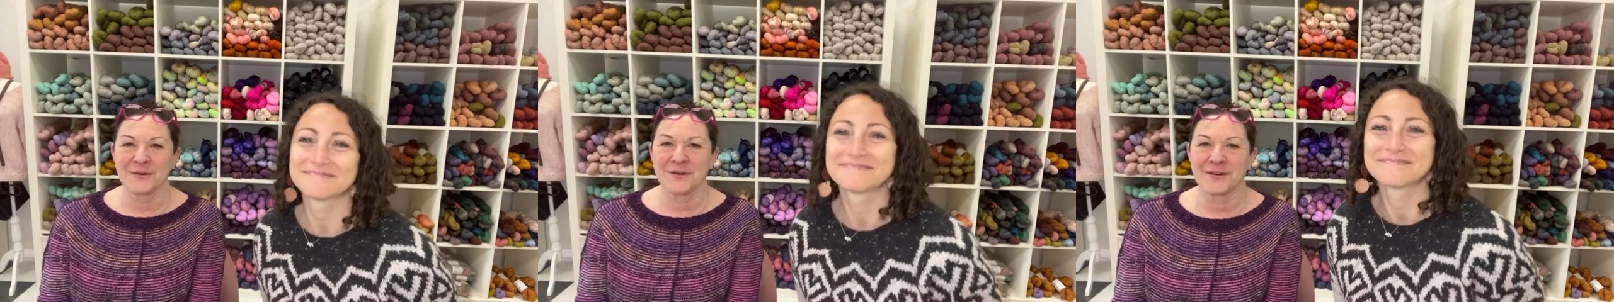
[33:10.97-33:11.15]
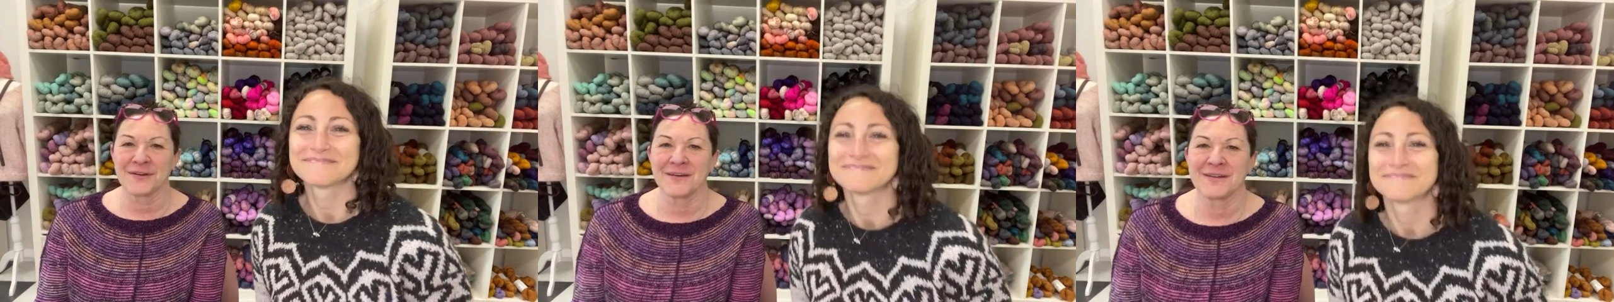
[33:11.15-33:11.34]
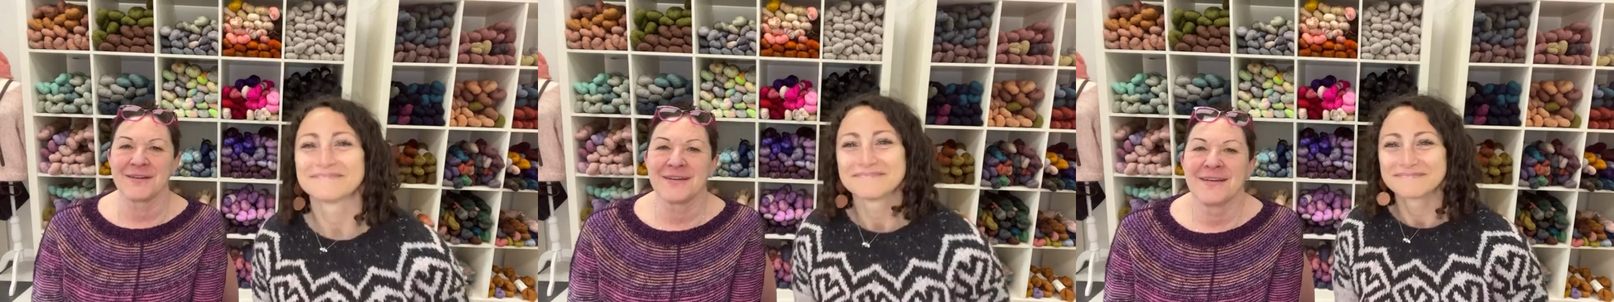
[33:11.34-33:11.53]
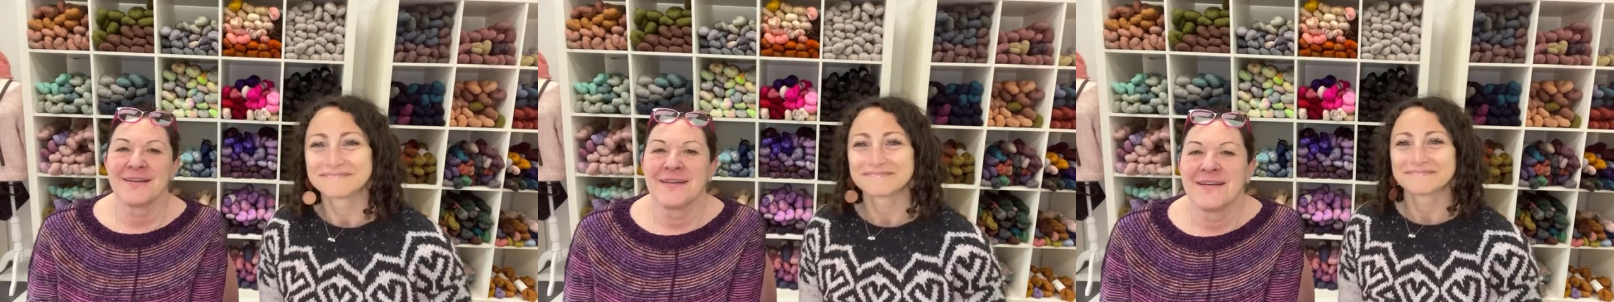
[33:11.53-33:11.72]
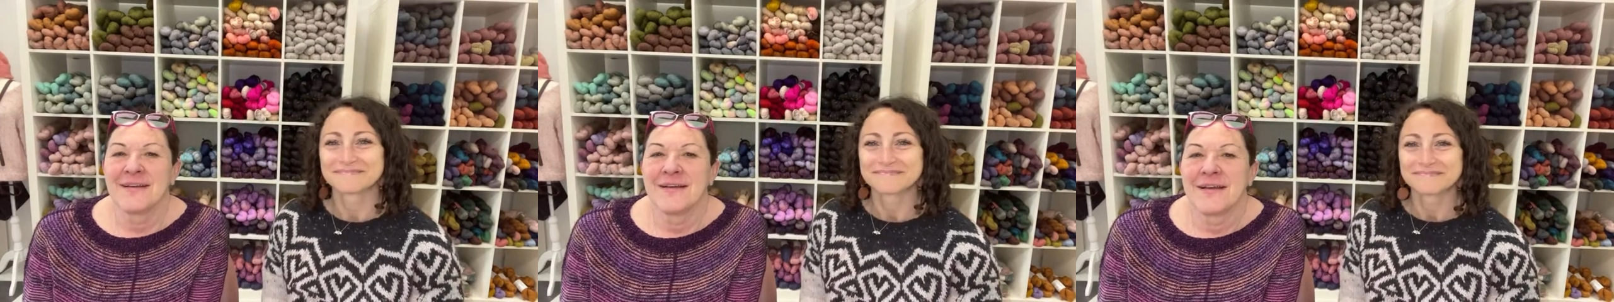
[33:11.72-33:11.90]
Speaker 1: good.
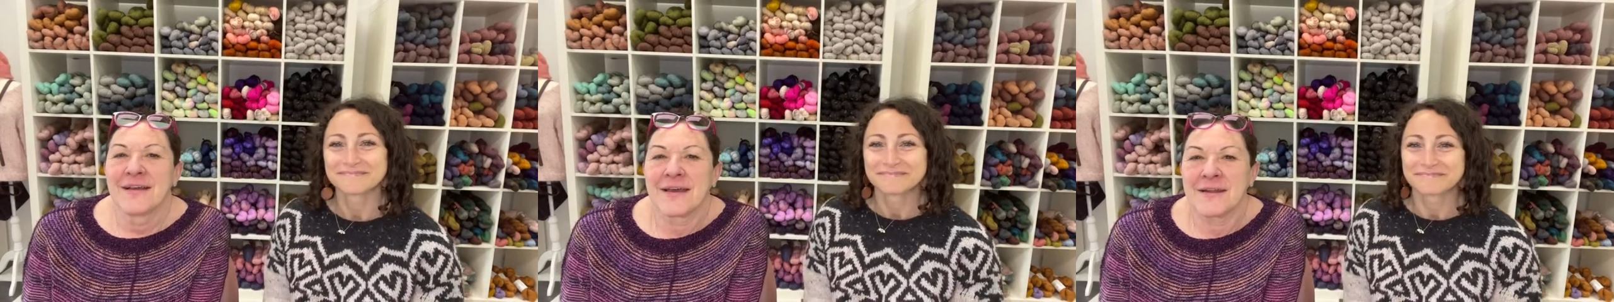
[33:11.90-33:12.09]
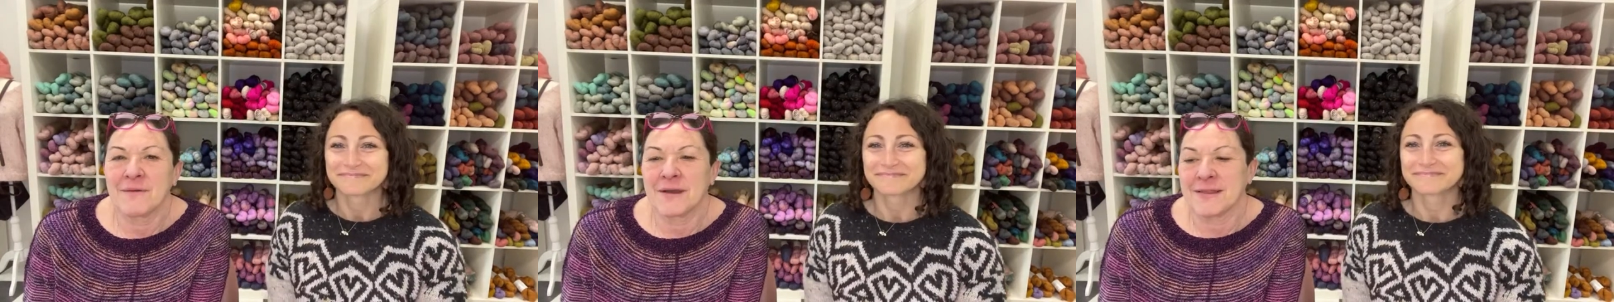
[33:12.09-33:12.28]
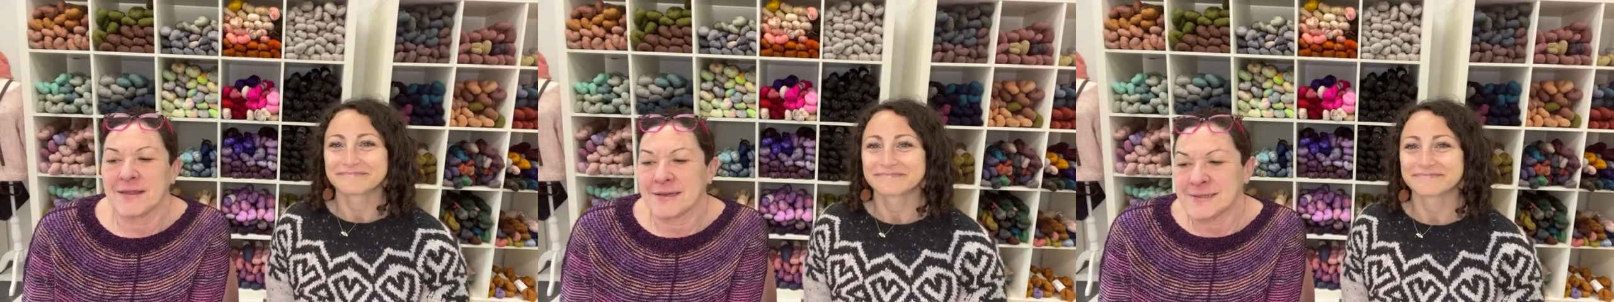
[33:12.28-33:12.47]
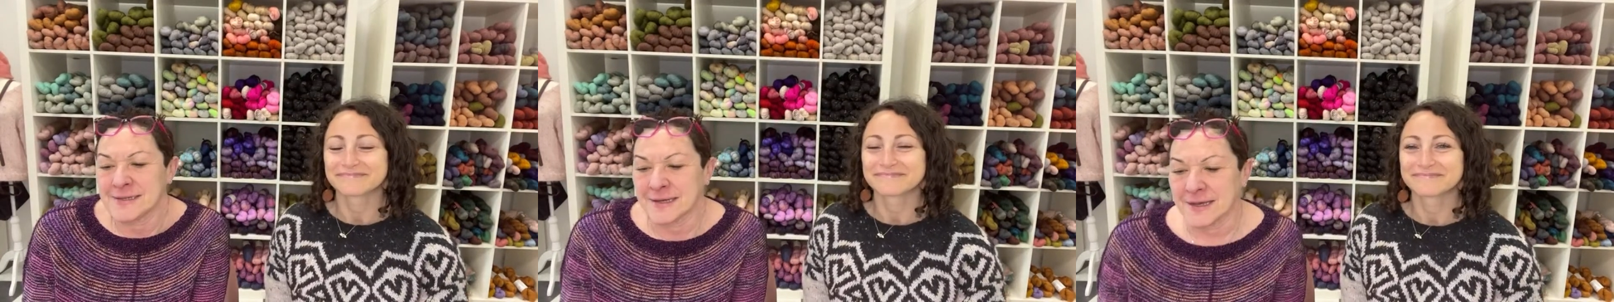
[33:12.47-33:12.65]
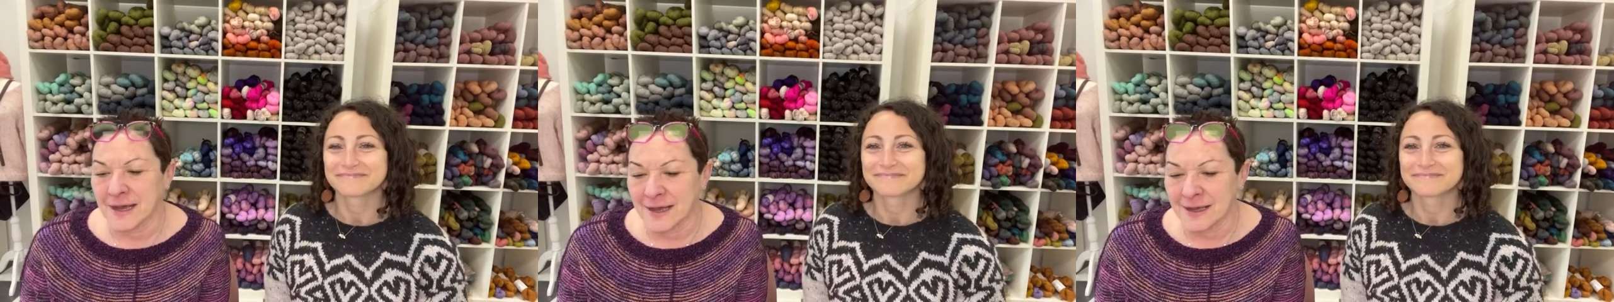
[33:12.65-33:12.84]
Anyway, that's
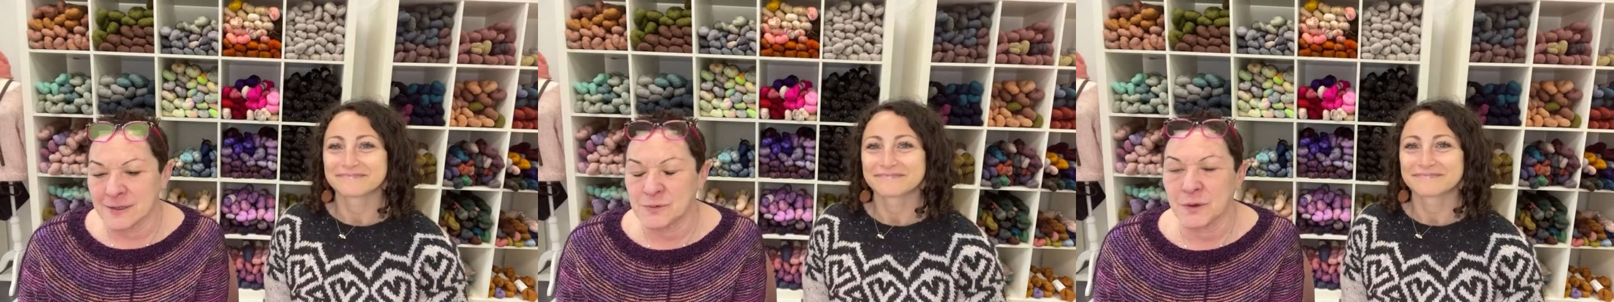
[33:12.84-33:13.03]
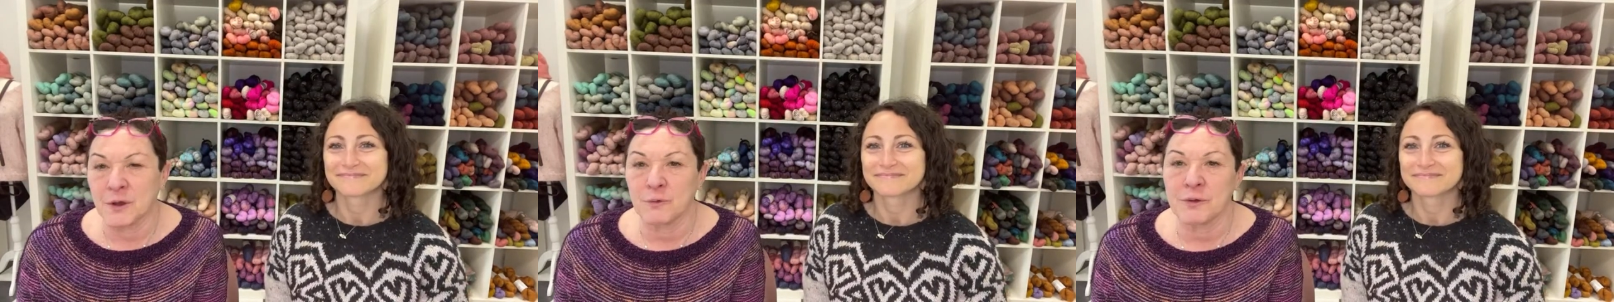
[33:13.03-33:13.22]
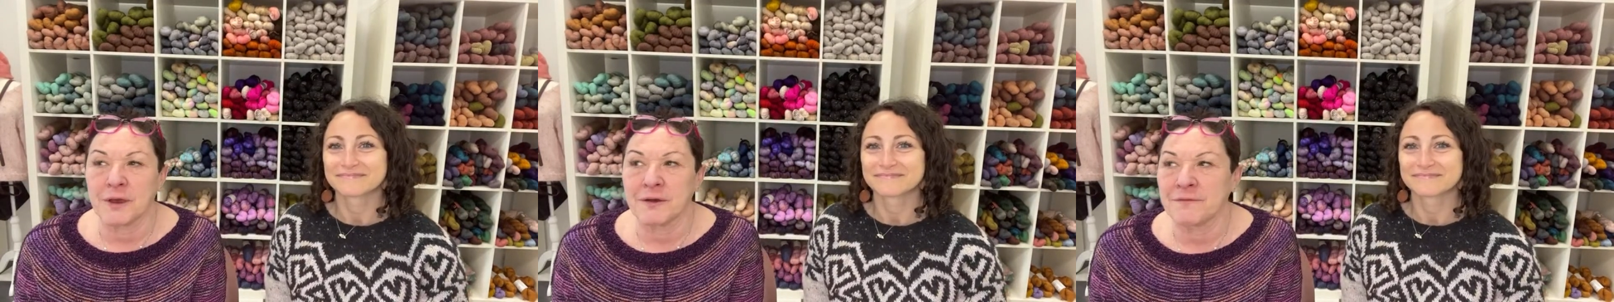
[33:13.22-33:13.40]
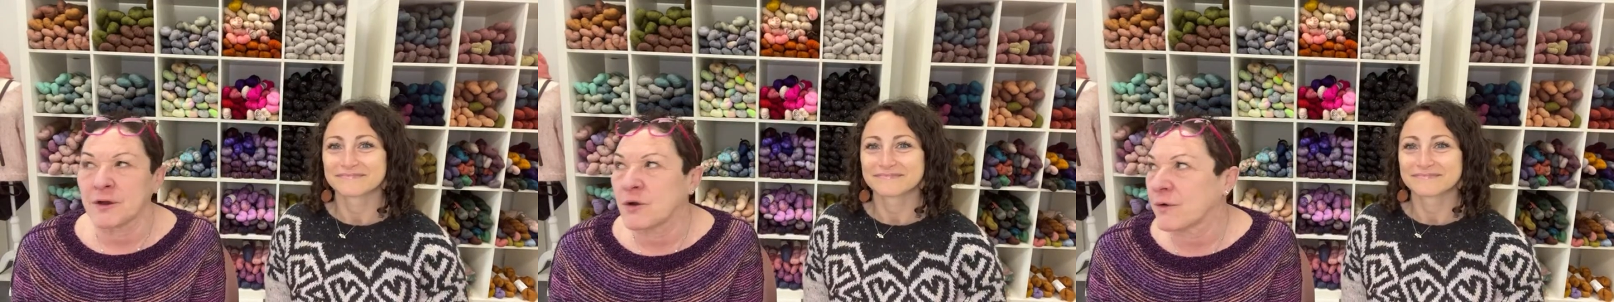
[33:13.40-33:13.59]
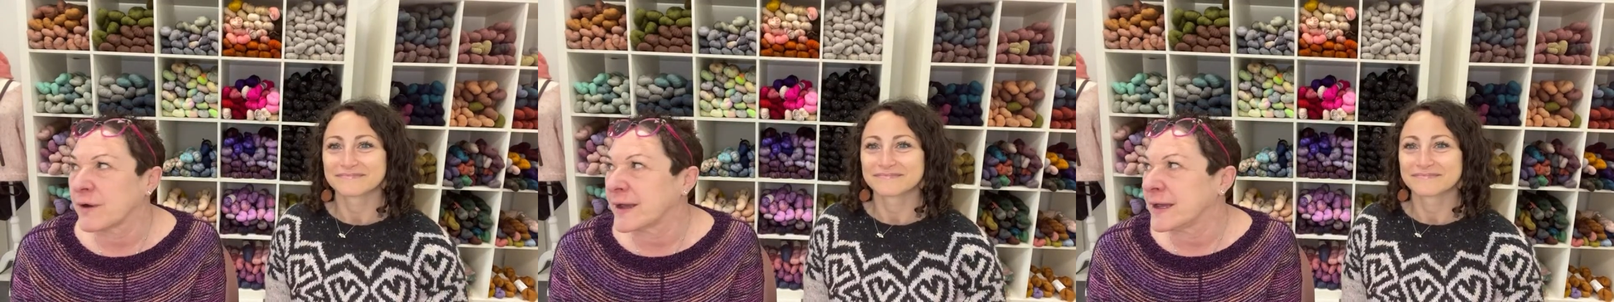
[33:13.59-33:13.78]
it, guys. We hope you have a
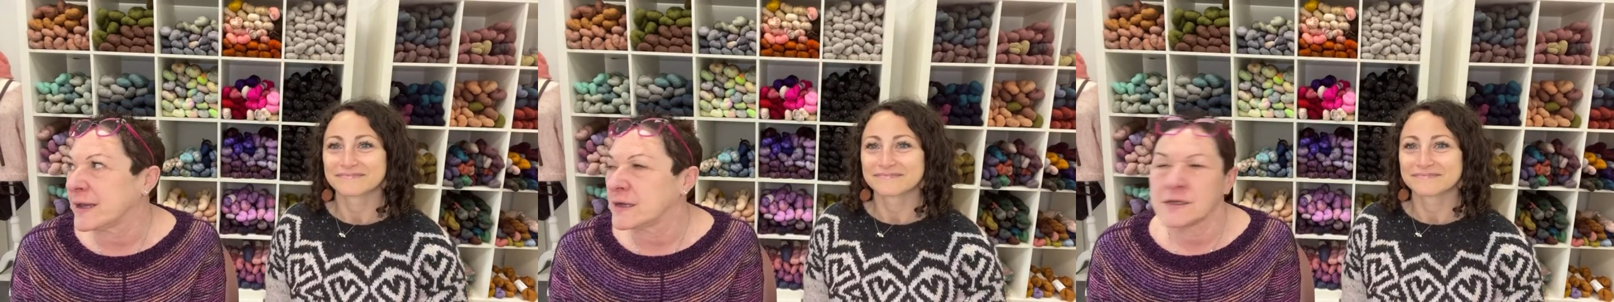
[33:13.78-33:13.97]
great.